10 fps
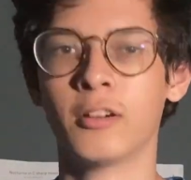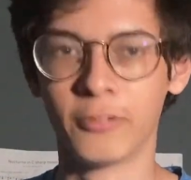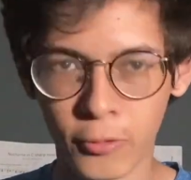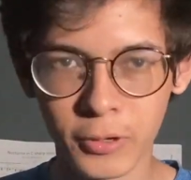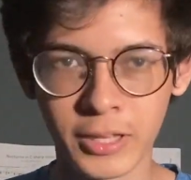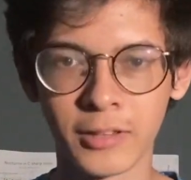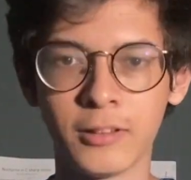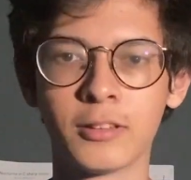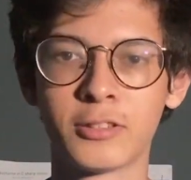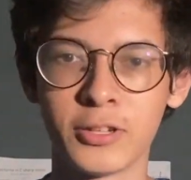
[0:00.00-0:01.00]

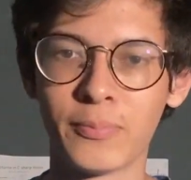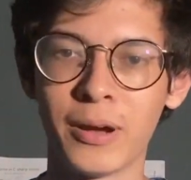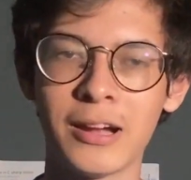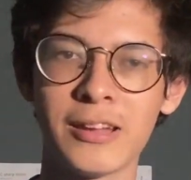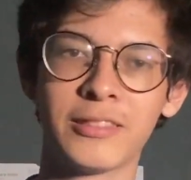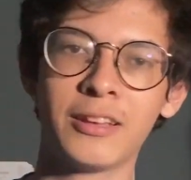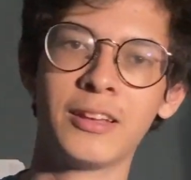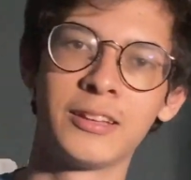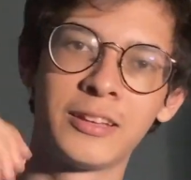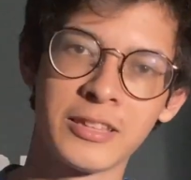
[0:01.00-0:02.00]
4-0 to Bayern.
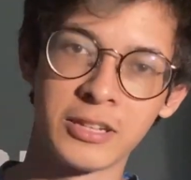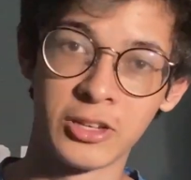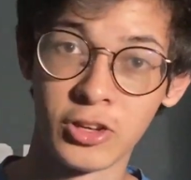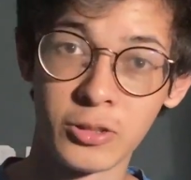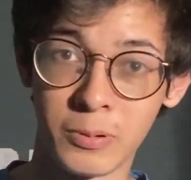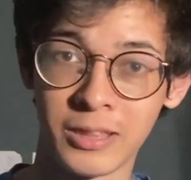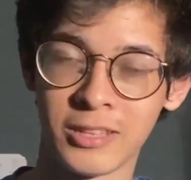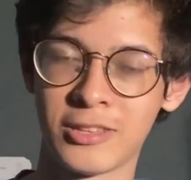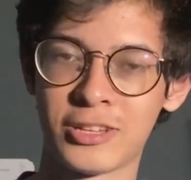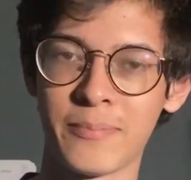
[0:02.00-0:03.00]
Get a good win
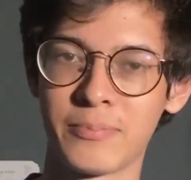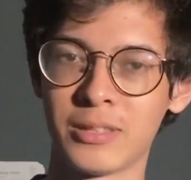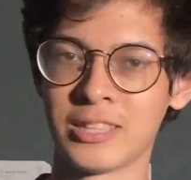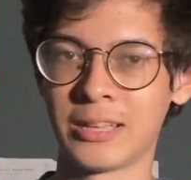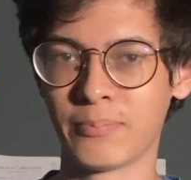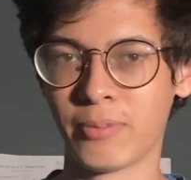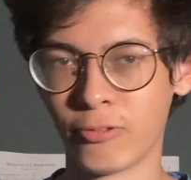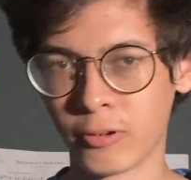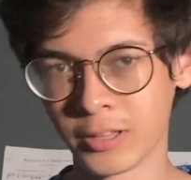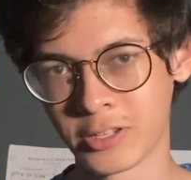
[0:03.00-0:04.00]
in the Champions League
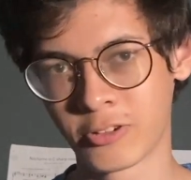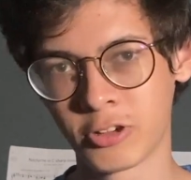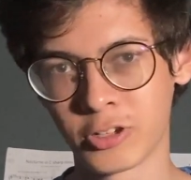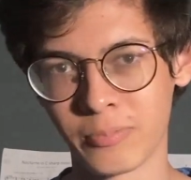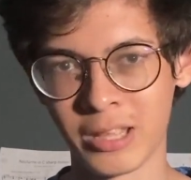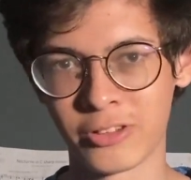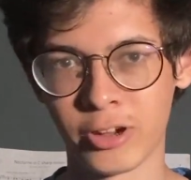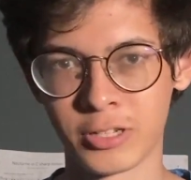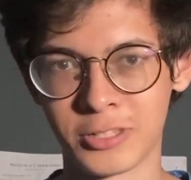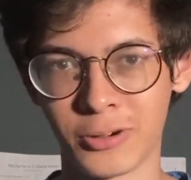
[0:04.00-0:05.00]
before this crucial match
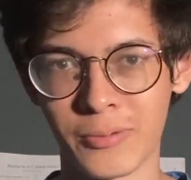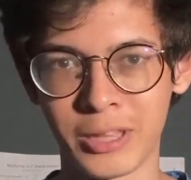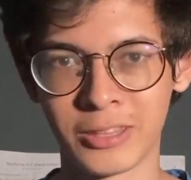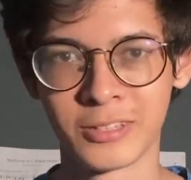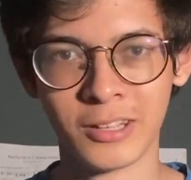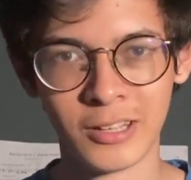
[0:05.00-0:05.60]
versus Dortmund.